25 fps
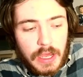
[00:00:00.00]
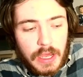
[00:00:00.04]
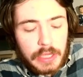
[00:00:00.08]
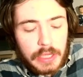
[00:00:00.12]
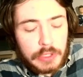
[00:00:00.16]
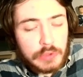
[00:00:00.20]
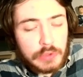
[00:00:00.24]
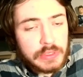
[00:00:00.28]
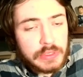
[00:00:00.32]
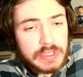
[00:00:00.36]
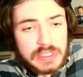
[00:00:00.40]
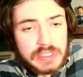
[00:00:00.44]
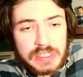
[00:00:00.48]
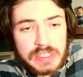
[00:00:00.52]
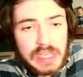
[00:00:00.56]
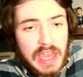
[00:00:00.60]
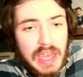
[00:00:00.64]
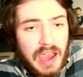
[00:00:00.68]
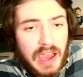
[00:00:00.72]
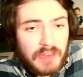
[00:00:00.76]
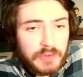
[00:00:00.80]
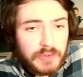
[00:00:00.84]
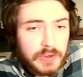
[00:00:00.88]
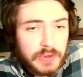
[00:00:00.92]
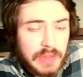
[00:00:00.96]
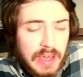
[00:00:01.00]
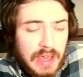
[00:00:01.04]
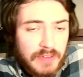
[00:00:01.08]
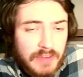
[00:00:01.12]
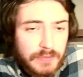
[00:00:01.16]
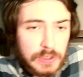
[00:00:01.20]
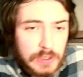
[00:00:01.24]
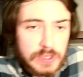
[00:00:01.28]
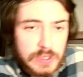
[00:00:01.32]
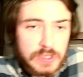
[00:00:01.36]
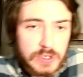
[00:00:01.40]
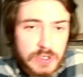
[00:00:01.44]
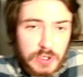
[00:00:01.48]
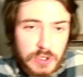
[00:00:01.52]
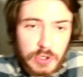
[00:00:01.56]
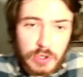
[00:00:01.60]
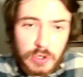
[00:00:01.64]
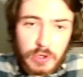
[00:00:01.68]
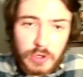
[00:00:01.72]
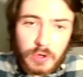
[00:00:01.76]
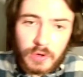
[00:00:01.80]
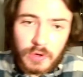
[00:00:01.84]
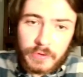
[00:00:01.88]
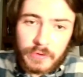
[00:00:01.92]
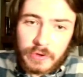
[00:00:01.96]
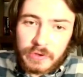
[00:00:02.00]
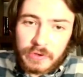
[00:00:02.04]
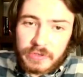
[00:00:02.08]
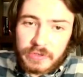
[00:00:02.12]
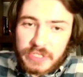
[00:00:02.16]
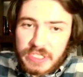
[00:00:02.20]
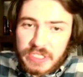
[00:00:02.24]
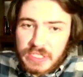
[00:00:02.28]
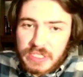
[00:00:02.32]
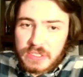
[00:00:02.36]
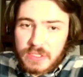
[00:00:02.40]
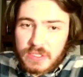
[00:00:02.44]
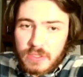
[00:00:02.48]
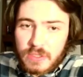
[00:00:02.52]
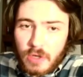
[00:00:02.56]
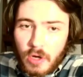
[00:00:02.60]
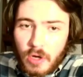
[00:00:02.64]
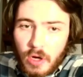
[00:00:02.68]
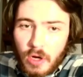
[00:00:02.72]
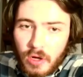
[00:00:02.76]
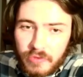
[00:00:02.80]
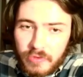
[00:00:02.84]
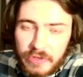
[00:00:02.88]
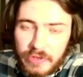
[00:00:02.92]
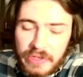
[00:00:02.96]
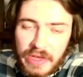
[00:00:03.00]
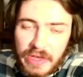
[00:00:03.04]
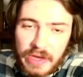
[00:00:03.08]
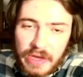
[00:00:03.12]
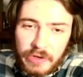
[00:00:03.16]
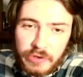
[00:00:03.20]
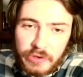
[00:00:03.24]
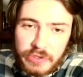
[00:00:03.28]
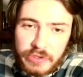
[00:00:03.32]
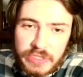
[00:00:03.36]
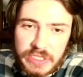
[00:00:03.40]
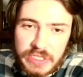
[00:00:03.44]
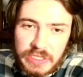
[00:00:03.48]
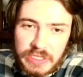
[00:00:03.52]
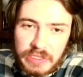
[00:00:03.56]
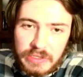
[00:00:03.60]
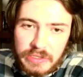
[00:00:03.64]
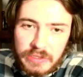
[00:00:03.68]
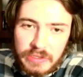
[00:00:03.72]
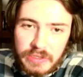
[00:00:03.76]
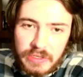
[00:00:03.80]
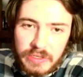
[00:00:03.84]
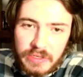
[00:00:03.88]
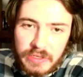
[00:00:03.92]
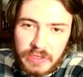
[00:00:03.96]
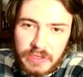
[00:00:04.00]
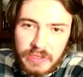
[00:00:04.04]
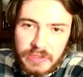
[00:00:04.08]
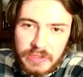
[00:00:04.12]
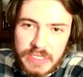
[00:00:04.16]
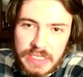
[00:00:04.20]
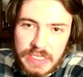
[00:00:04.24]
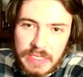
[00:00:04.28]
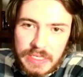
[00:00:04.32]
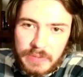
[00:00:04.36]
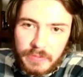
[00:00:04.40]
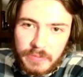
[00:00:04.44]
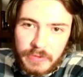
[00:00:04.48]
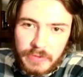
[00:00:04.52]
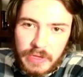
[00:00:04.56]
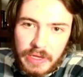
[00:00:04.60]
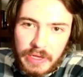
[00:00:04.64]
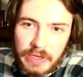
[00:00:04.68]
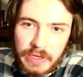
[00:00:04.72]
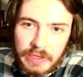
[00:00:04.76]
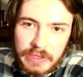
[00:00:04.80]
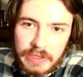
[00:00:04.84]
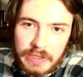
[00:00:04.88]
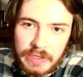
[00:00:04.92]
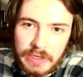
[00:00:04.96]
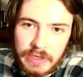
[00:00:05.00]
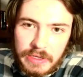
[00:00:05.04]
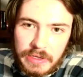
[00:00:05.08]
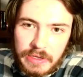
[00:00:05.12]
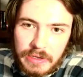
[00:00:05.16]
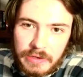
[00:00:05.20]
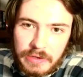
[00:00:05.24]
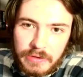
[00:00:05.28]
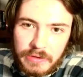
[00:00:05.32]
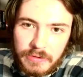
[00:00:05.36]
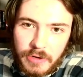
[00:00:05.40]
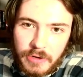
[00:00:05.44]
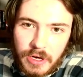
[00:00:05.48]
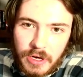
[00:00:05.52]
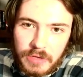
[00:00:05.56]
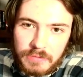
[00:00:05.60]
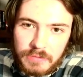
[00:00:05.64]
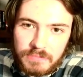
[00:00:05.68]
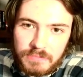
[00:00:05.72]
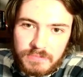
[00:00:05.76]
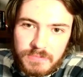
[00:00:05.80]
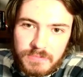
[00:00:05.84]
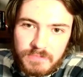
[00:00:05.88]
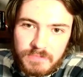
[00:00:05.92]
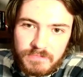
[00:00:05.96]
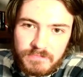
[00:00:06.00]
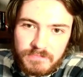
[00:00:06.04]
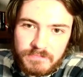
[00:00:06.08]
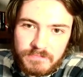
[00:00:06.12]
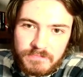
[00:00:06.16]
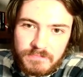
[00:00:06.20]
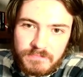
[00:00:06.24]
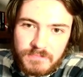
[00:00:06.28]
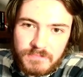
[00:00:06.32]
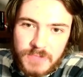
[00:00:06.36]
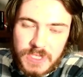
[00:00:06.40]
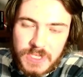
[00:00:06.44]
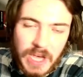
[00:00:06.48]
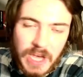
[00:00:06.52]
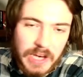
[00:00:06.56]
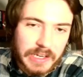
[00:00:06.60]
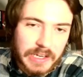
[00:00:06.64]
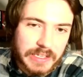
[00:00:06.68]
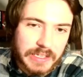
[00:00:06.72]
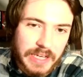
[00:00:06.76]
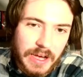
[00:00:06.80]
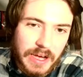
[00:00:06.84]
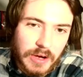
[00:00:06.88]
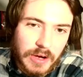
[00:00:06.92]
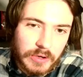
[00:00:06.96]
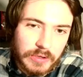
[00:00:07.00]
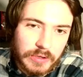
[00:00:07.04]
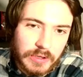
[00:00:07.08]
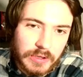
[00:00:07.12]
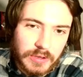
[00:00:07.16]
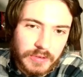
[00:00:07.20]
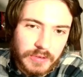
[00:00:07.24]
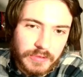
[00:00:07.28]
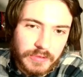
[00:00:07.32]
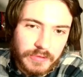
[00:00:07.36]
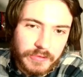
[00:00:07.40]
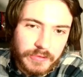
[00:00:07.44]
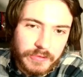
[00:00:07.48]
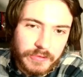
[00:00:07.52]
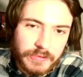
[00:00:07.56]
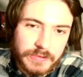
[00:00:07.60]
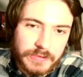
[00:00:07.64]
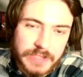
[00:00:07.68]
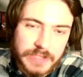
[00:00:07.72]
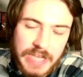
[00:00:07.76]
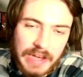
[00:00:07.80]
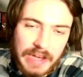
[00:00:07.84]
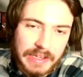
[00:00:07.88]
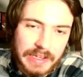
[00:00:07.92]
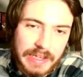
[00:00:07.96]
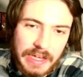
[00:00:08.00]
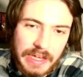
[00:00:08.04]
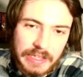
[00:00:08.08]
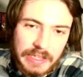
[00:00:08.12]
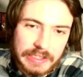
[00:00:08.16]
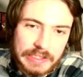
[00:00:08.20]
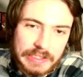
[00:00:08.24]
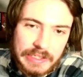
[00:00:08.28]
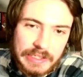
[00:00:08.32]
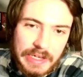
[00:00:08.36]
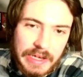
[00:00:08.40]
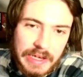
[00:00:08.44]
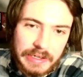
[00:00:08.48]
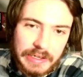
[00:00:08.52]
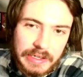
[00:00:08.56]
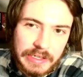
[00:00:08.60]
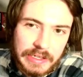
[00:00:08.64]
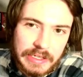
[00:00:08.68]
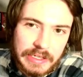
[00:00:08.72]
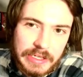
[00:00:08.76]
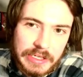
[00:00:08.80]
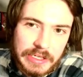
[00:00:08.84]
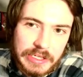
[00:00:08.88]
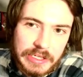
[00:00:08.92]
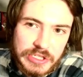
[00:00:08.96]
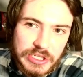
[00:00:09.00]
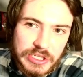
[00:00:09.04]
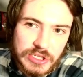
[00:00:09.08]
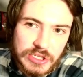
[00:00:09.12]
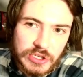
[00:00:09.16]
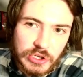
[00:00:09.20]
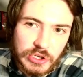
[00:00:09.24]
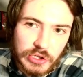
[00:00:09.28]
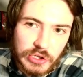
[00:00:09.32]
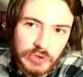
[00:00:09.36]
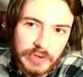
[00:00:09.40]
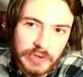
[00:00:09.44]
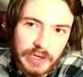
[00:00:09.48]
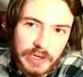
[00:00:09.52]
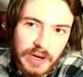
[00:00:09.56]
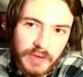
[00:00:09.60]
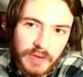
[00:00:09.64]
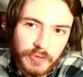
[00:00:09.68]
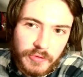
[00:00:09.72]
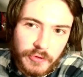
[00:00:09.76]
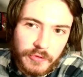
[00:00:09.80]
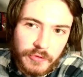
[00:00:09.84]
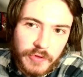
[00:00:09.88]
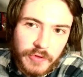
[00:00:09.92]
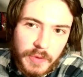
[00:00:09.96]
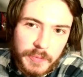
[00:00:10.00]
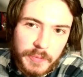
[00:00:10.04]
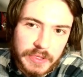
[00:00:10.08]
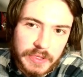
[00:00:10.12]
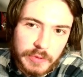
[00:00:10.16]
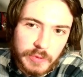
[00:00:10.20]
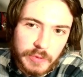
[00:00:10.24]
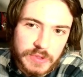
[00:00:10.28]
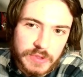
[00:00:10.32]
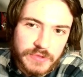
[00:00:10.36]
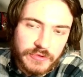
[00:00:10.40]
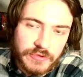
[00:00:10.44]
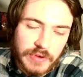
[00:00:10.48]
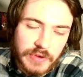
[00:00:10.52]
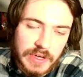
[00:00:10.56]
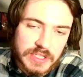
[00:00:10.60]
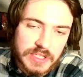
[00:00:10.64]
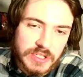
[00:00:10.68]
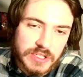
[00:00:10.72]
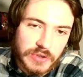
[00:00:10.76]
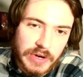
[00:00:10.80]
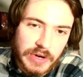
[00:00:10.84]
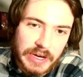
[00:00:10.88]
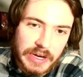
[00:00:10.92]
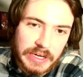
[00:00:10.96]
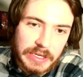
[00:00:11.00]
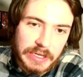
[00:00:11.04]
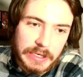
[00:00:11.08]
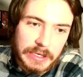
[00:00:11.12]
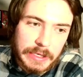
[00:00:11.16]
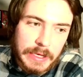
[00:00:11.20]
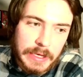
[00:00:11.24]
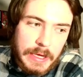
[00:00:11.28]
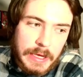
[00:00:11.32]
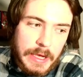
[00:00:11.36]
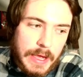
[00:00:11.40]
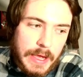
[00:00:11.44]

You could see after that first turnover, just all the energy, it seemed like it got sucked out of Chad Kelly, and he just couldn't recover from it. He was frustrated.